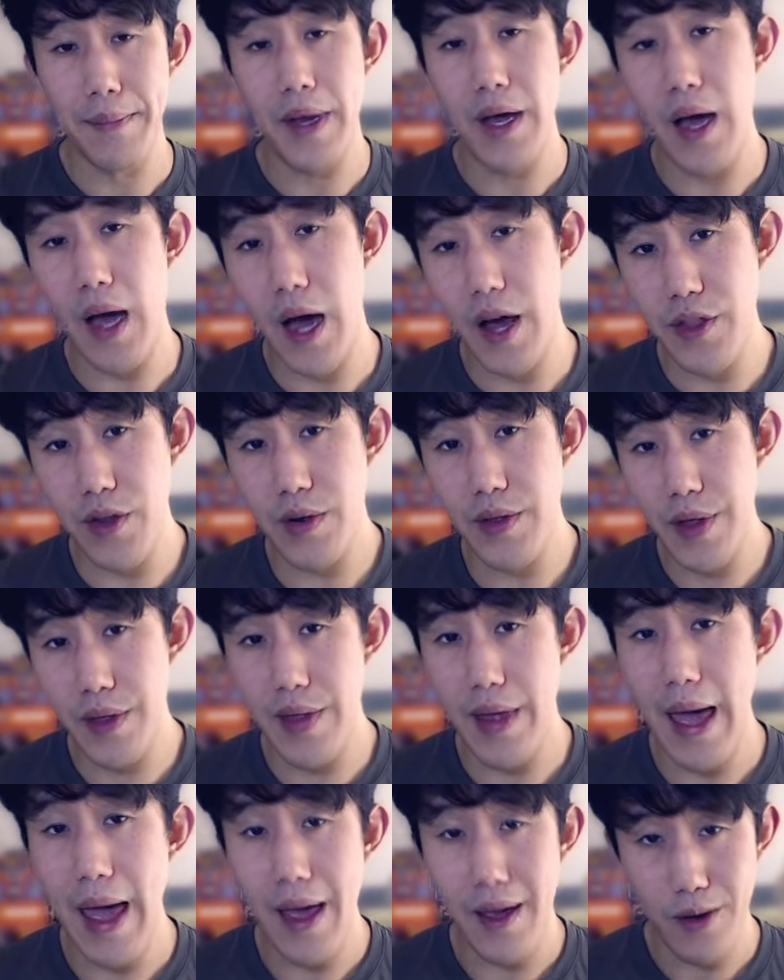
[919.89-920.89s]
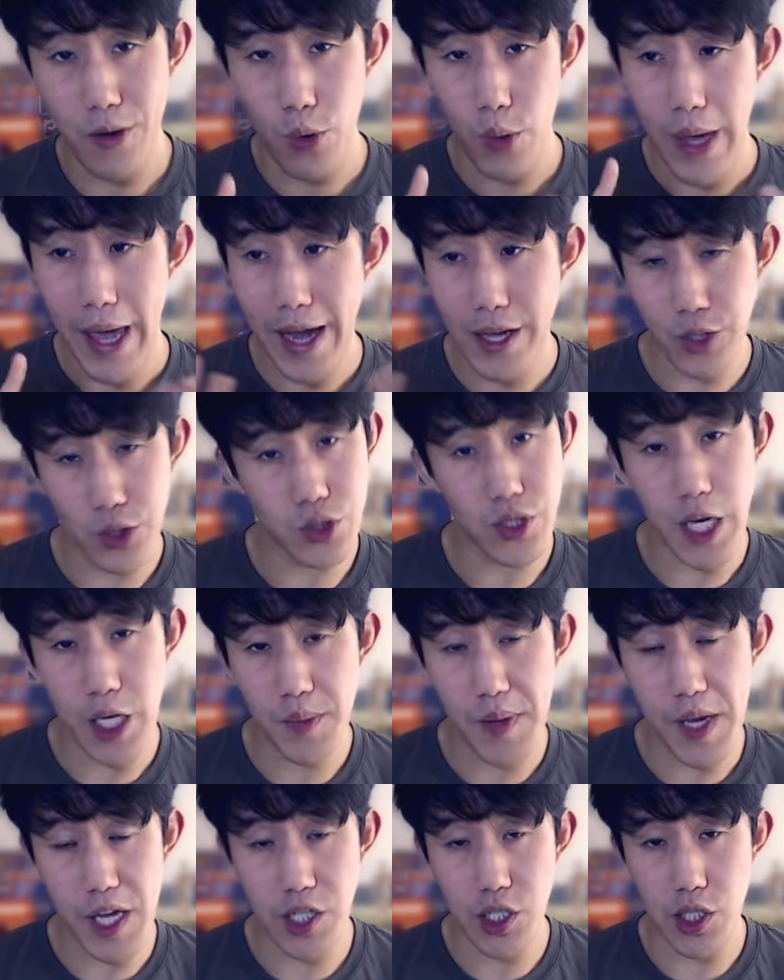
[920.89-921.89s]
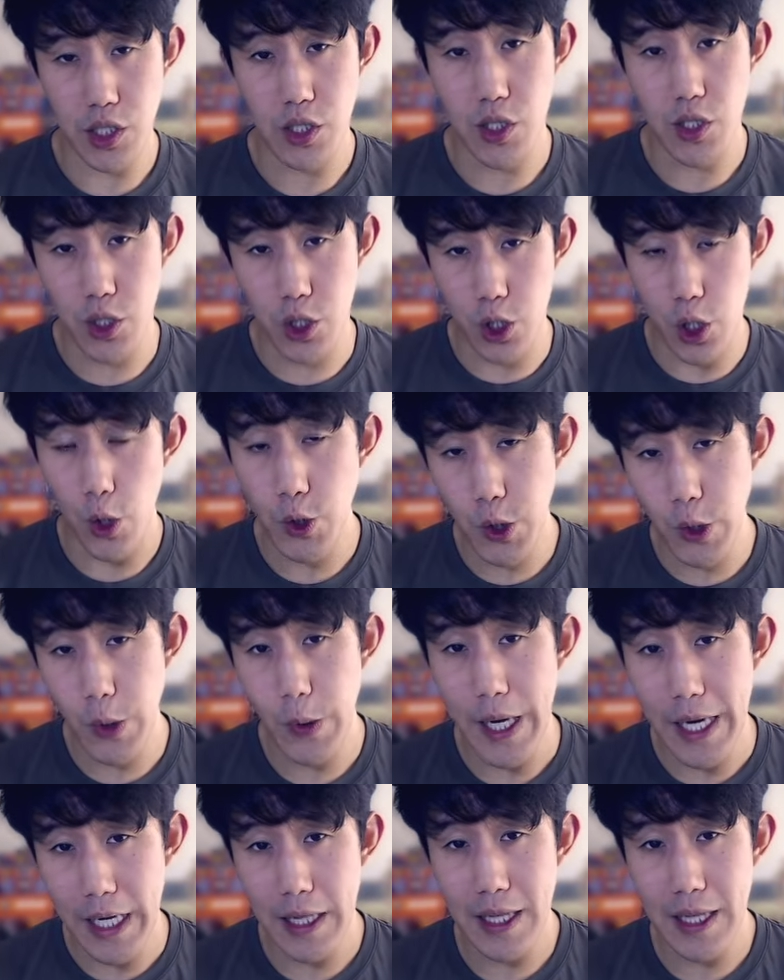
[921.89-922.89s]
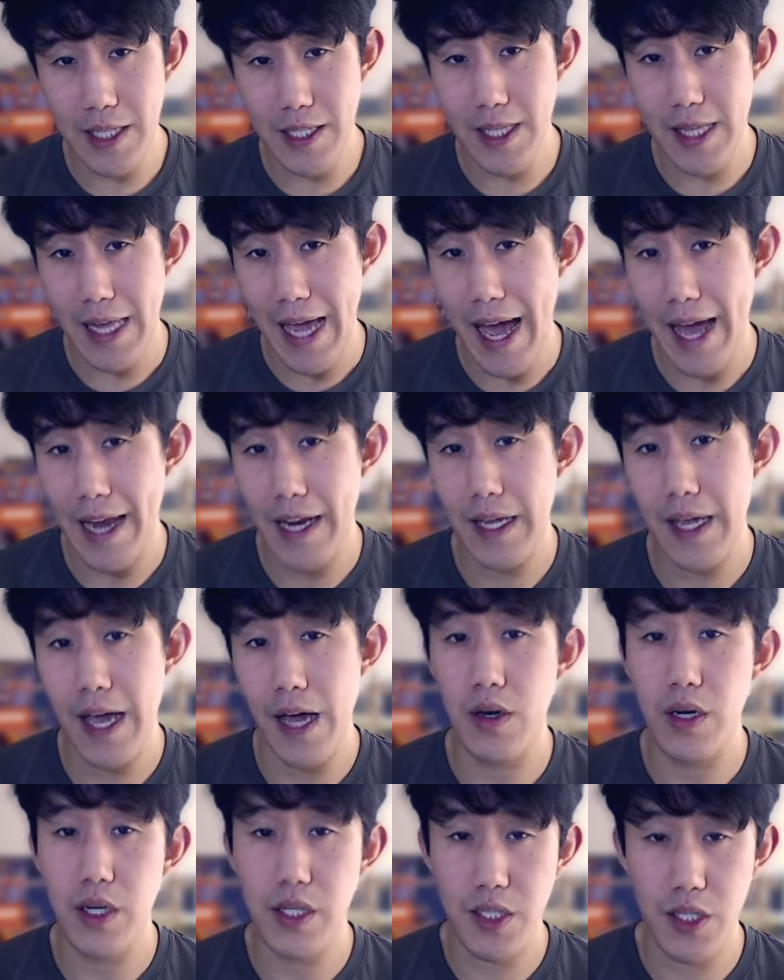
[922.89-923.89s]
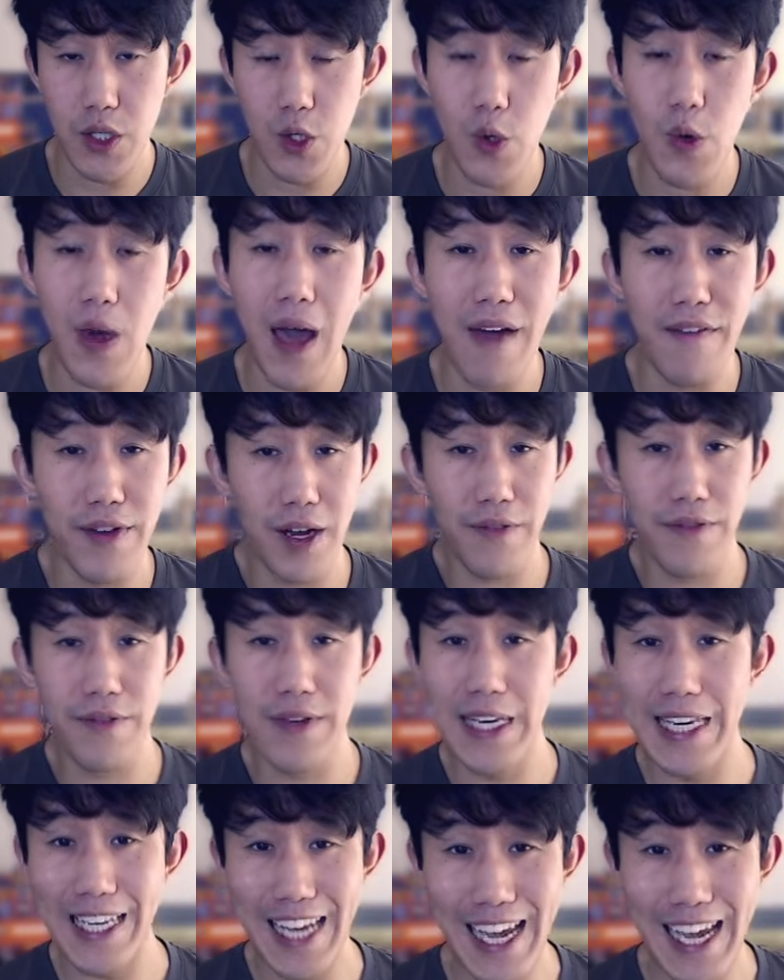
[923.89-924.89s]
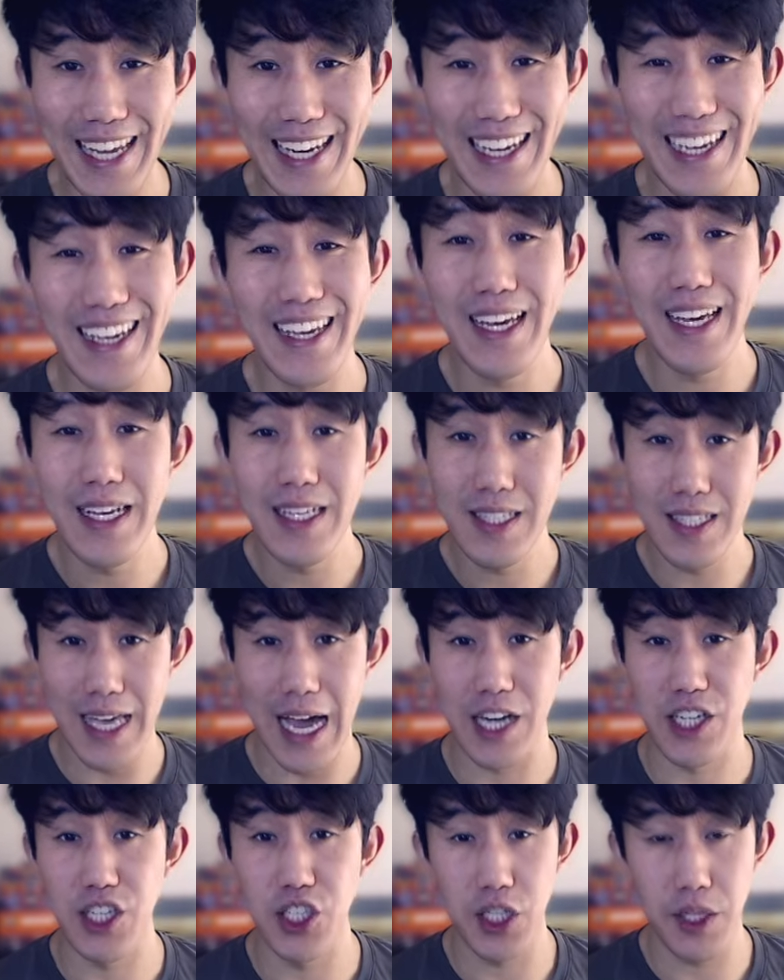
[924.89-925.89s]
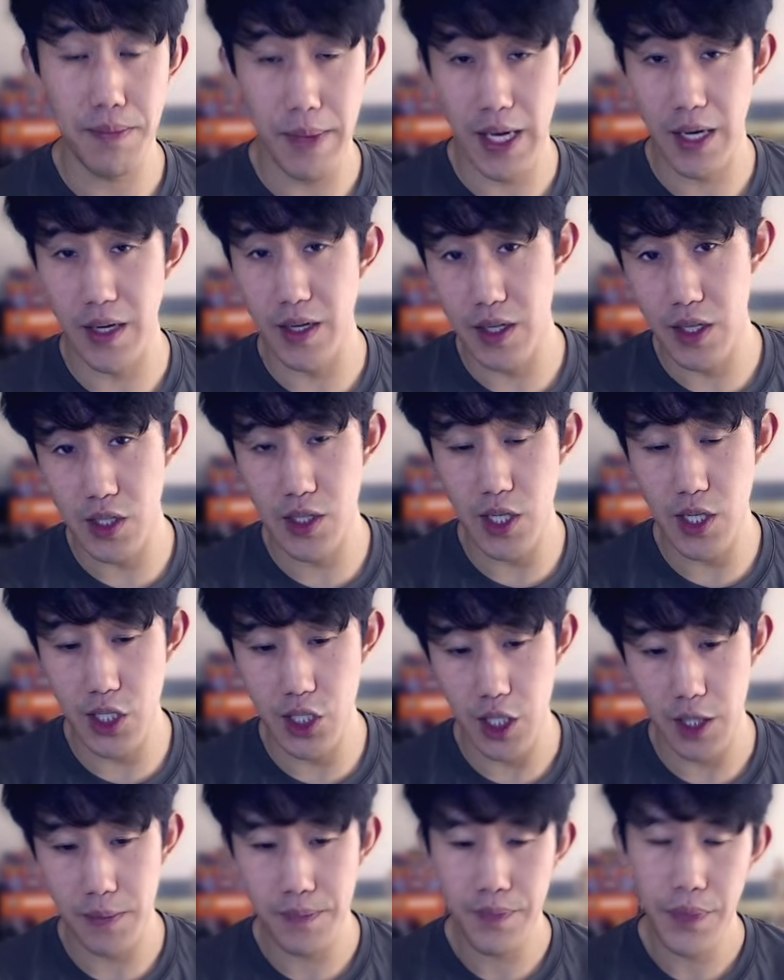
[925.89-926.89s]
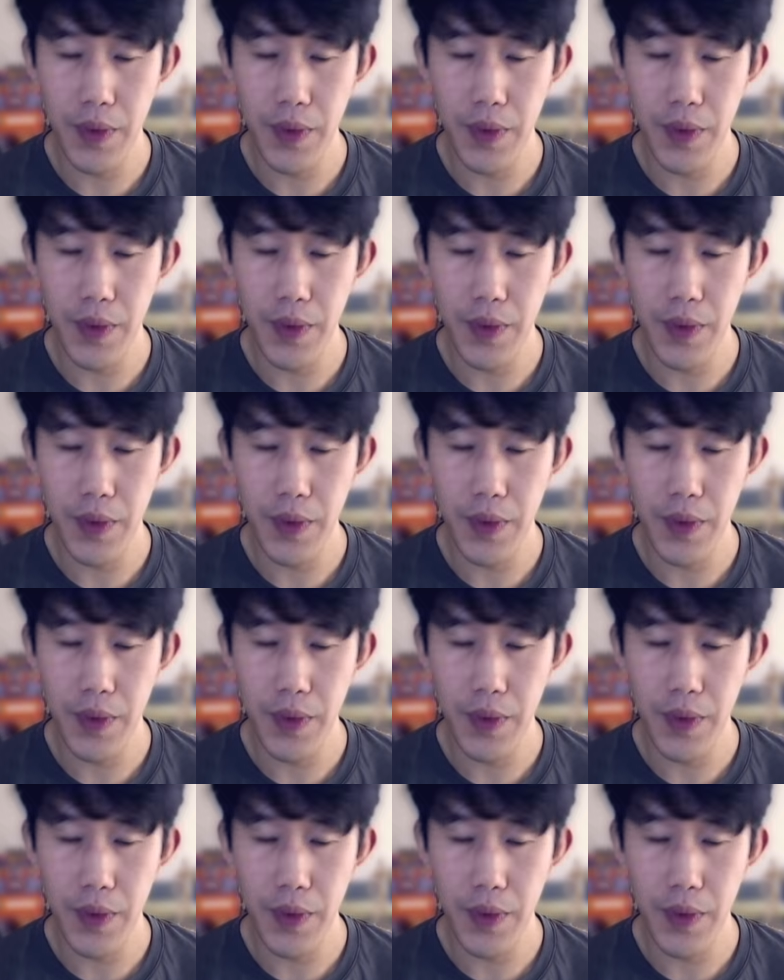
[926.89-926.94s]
Other than that, exercise patience. Don't do anything to the ad account until you have enough data to actually make a decision.